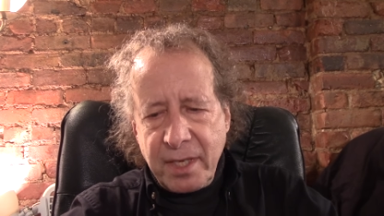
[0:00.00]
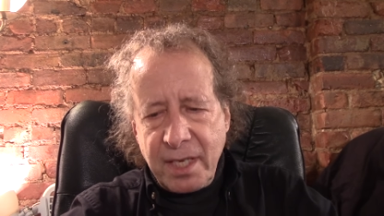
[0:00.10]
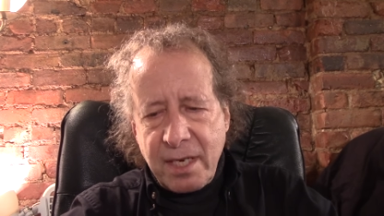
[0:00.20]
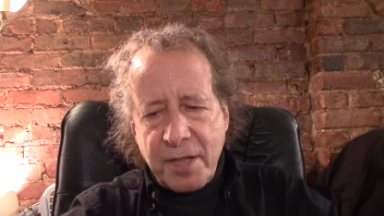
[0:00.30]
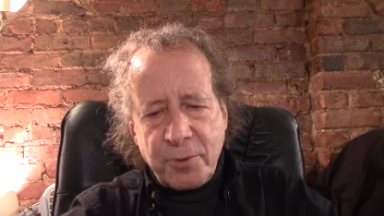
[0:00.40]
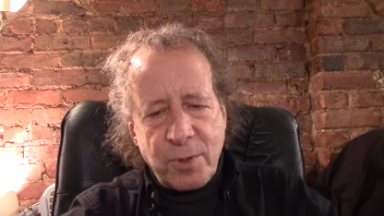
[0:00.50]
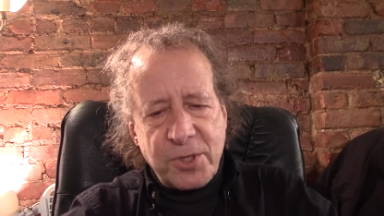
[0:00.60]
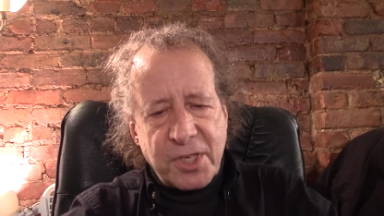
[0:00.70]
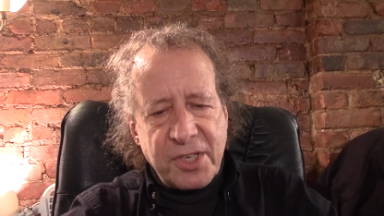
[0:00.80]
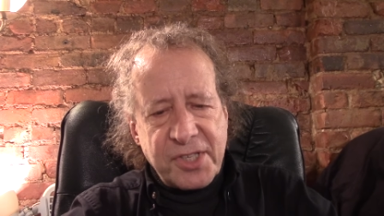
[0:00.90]
In other
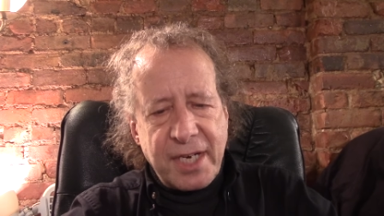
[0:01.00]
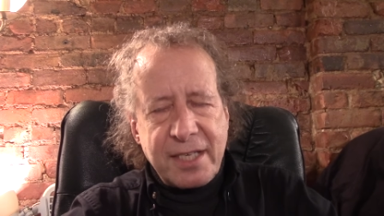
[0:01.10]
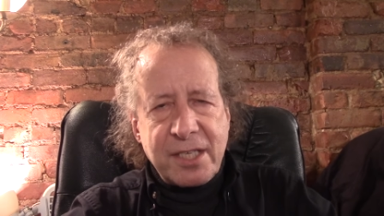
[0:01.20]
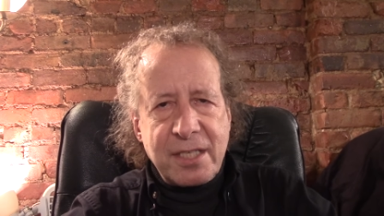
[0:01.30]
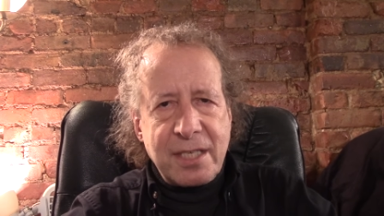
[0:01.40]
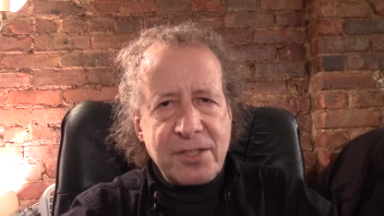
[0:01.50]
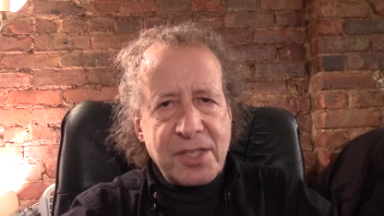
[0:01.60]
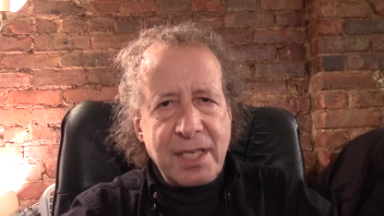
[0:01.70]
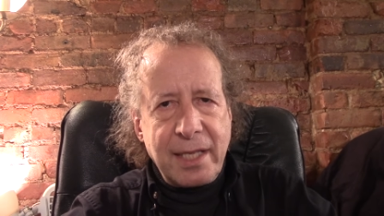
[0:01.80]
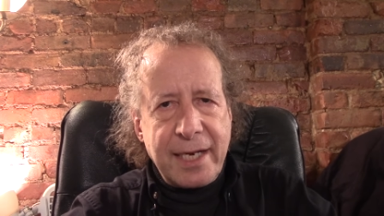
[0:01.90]
words, Kazakhstan's
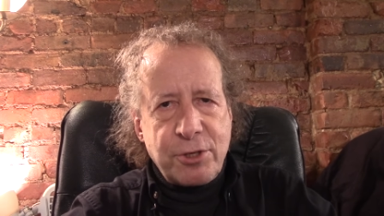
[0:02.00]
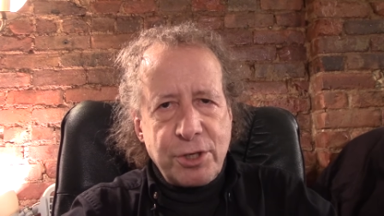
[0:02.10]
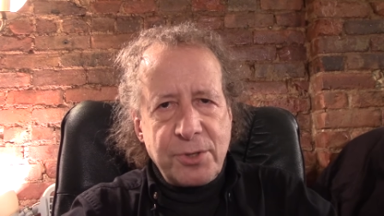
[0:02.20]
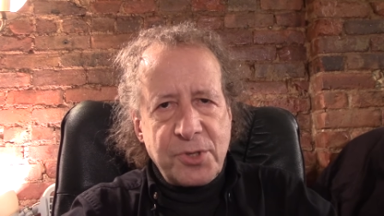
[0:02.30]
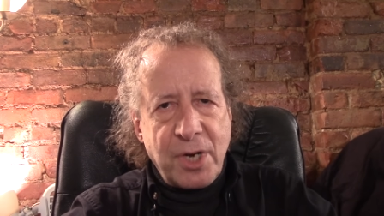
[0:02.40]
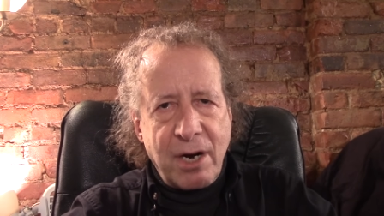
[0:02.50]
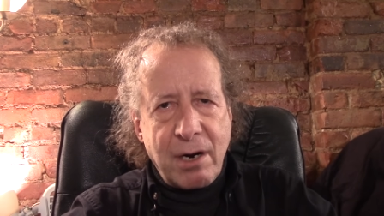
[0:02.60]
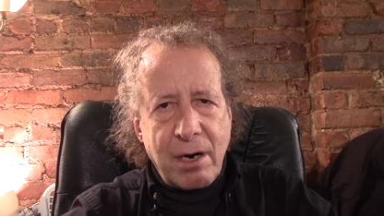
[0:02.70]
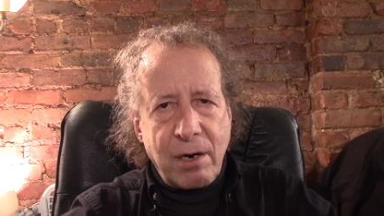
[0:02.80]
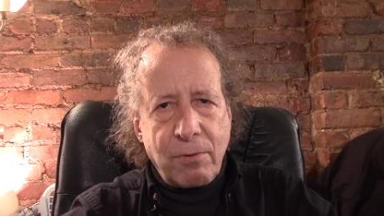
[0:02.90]
elections
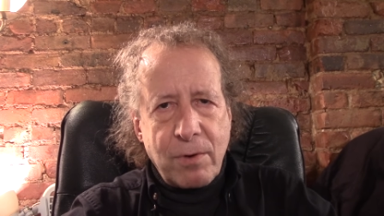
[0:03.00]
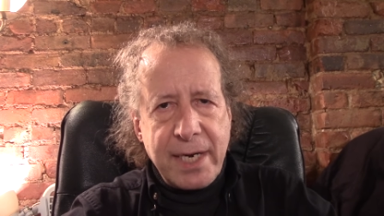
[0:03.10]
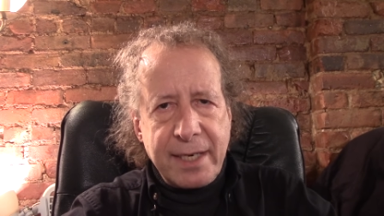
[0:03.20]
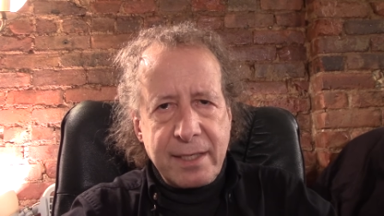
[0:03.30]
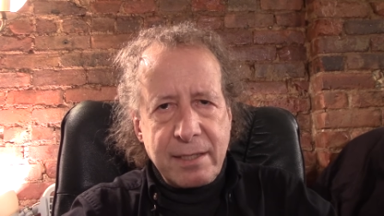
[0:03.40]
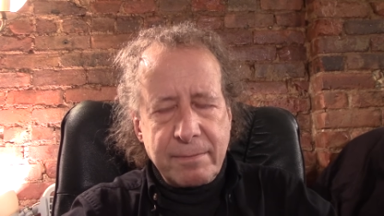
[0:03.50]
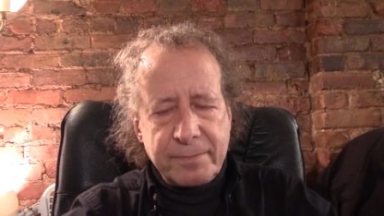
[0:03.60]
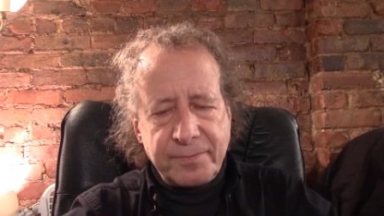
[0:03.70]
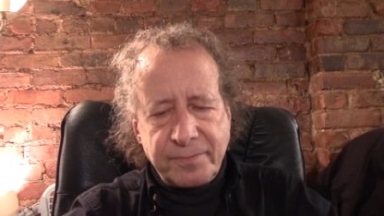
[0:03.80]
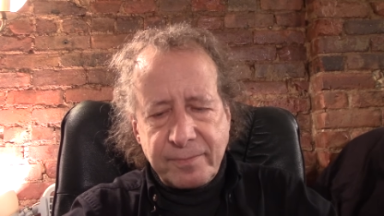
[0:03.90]
are rigged.
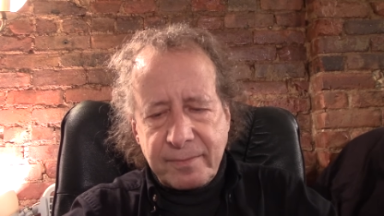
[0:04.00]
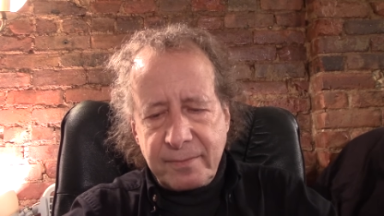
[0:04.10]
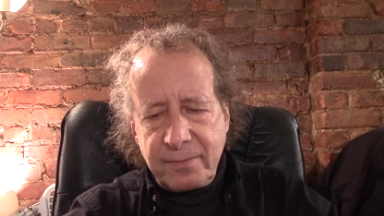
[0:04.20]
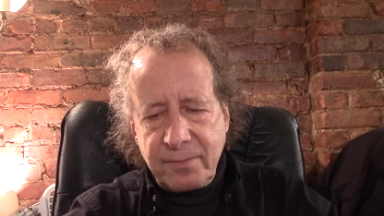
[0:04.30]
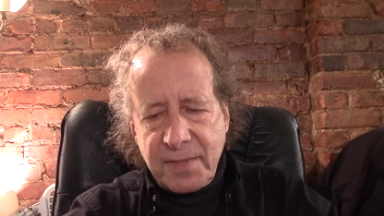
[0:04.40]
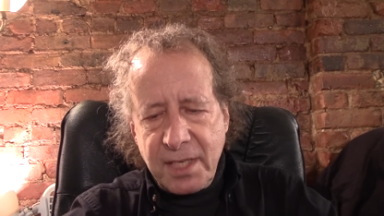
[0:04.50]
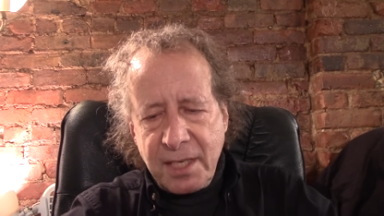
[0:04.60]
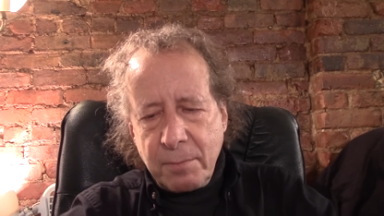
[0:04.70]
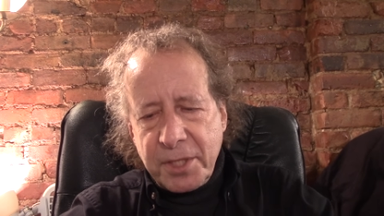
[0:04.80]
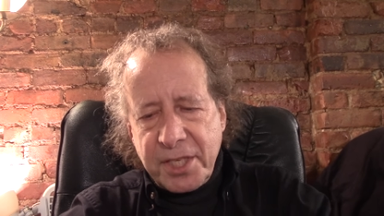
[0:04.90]

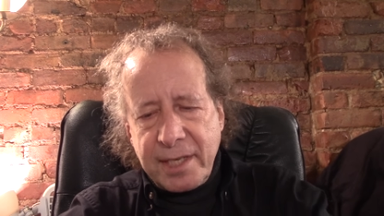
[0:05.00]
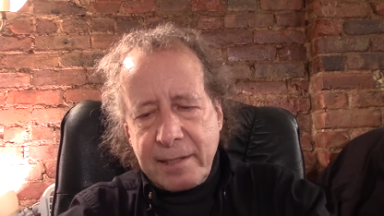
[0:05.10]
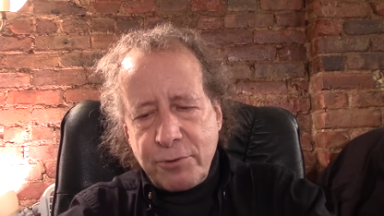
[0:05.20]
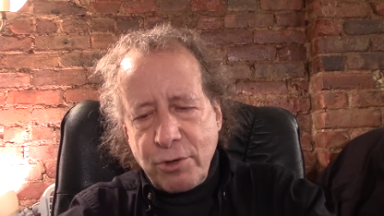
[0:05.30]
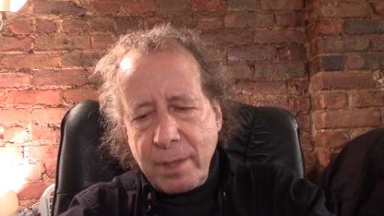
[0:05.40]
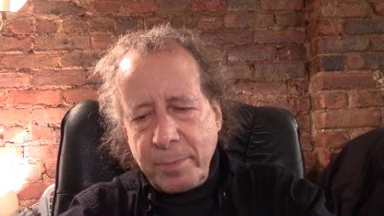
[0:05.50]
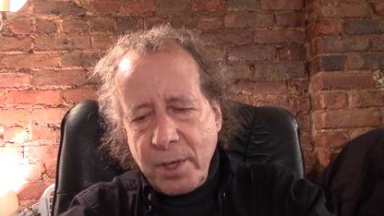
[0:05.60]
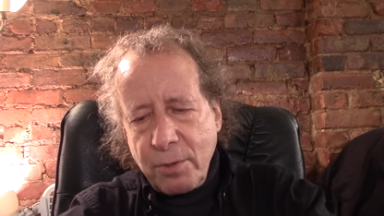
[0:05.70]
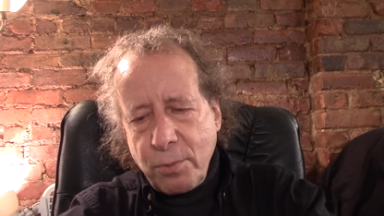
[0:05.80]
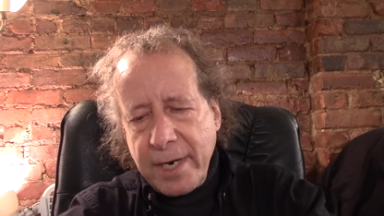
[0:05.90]
But Donald Trump
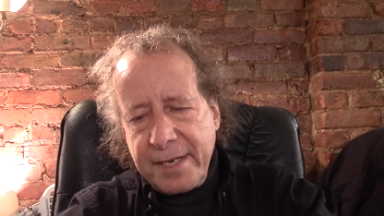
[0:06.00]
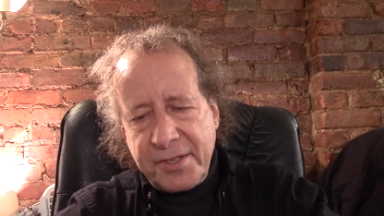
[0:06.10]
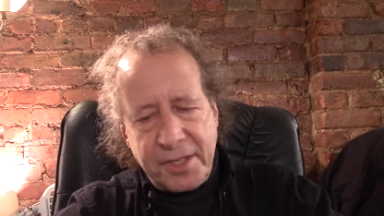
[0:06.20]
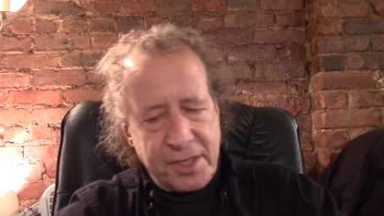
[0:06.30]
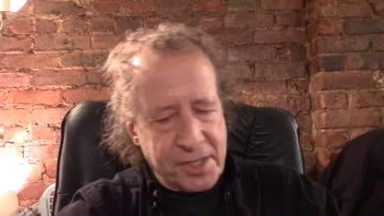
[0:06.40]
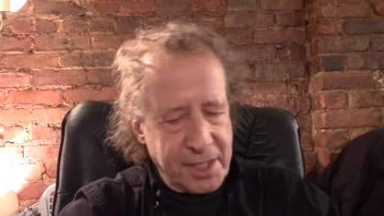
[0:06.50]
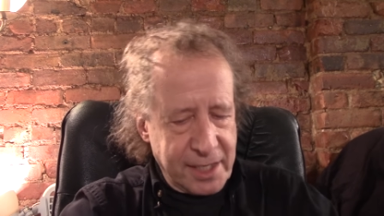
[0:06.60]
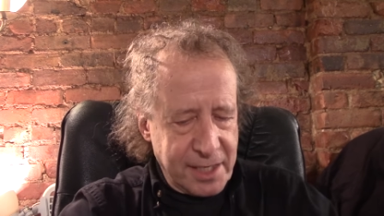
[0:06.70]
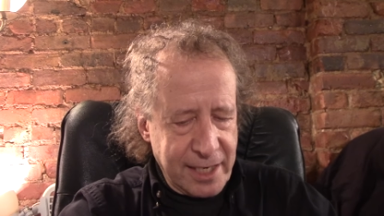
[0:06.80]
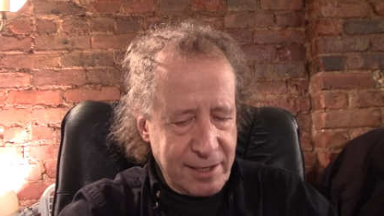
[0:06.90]
praised this
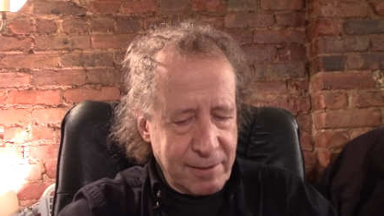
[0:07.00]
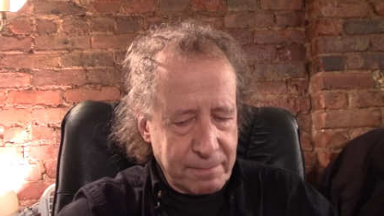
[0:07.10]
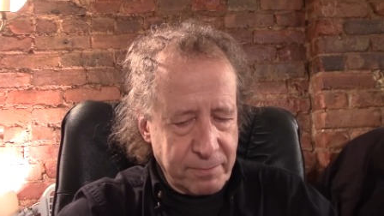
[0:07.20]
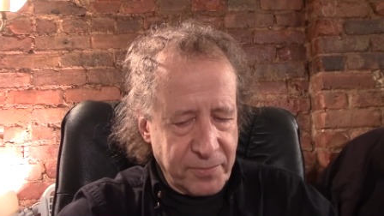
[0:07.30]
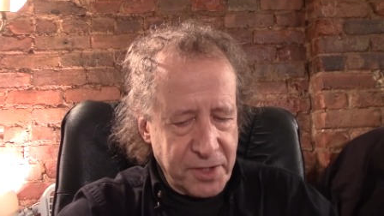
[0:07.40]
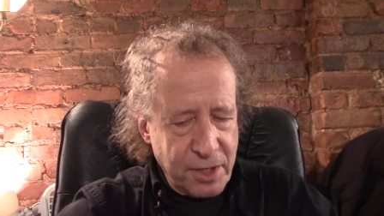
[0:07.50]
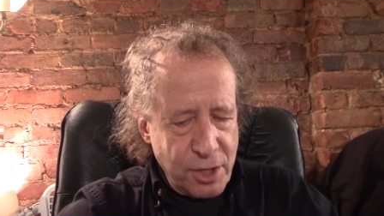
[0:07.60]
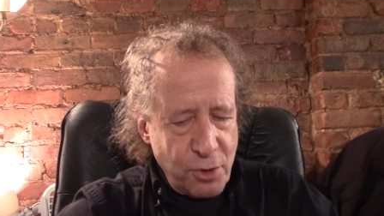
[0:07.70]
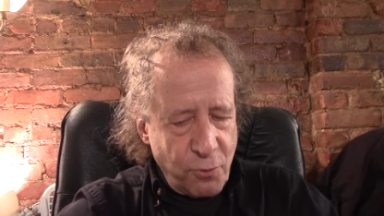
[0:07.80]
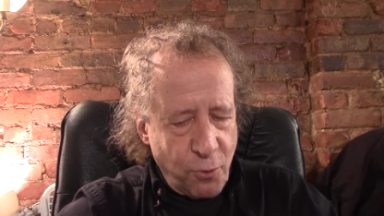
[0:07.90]
dictator
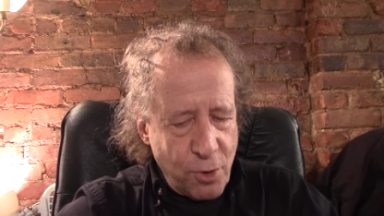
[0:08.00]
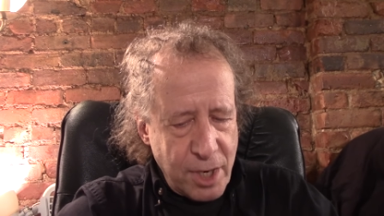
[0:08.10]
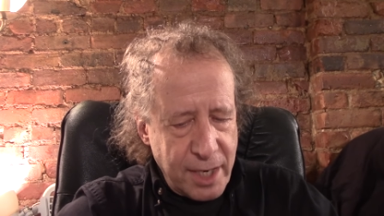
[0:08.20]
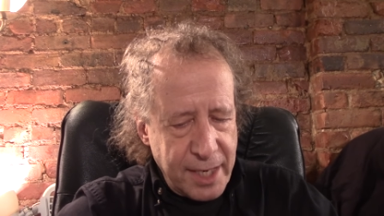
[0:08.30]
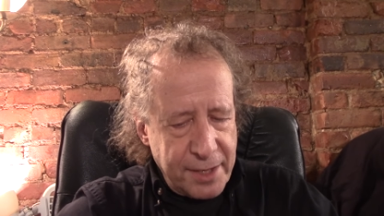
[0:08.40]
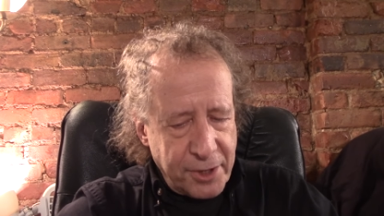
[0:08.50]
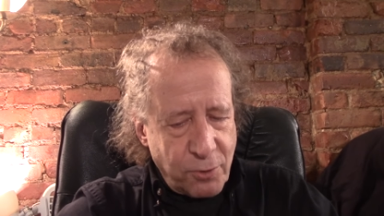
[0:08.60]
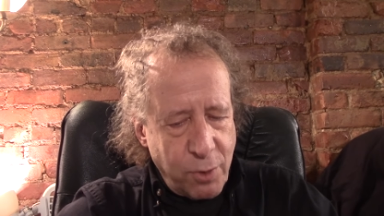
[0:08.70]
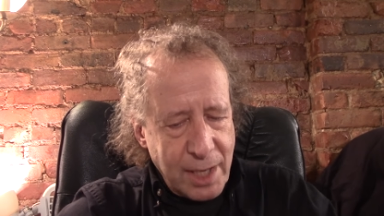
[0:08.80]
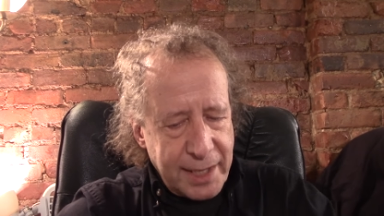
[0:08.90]
for the
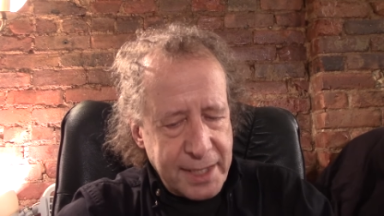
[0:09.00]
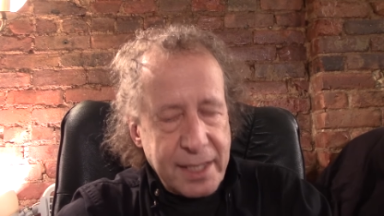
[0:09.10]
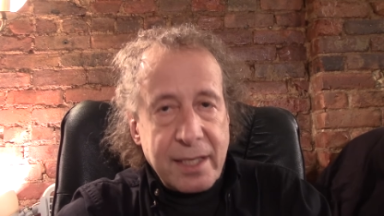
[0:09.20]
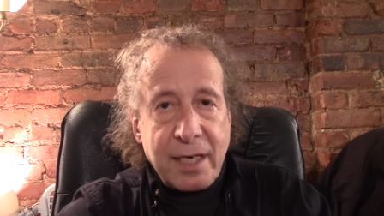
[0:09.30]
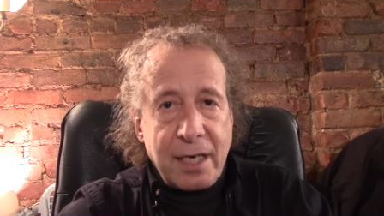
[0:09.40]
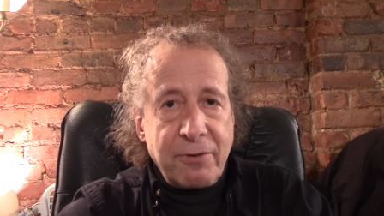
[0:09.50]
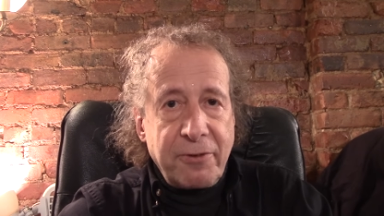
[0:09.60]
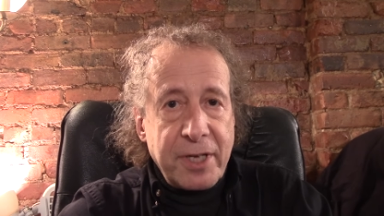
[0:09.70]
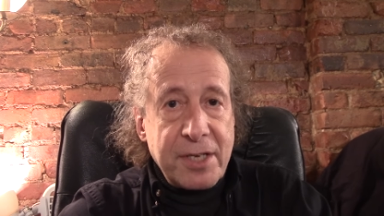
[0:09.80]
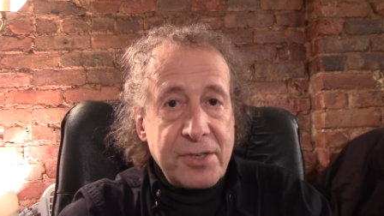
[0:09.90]
quality of
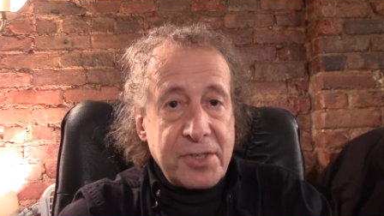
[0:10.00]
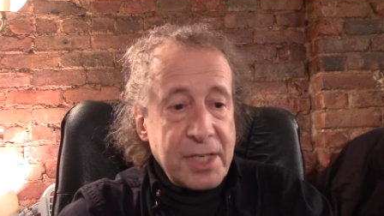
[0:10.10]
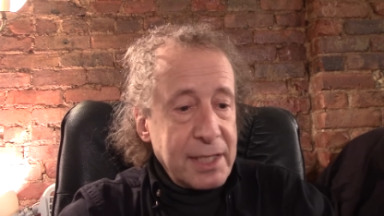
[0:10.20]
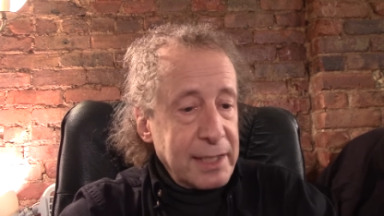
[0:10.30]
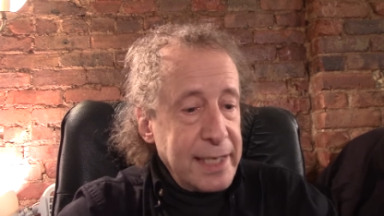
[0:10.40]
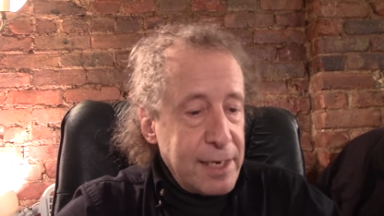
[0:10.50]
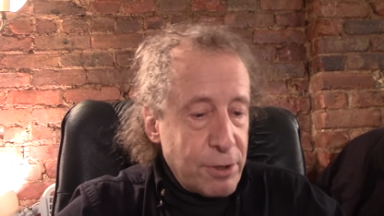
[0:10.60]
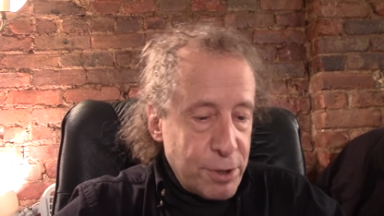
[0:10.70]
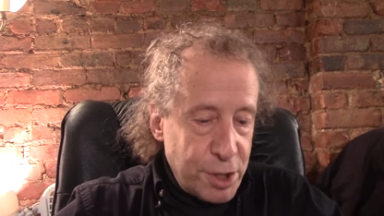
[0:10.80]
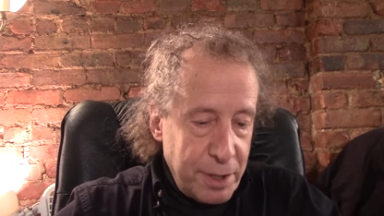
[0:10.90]
his
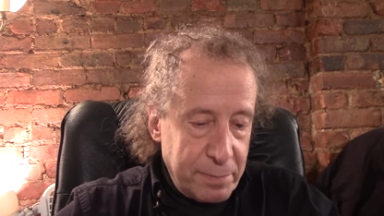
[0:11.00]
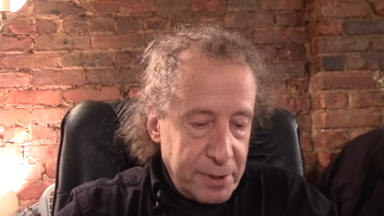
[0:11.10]
leadership.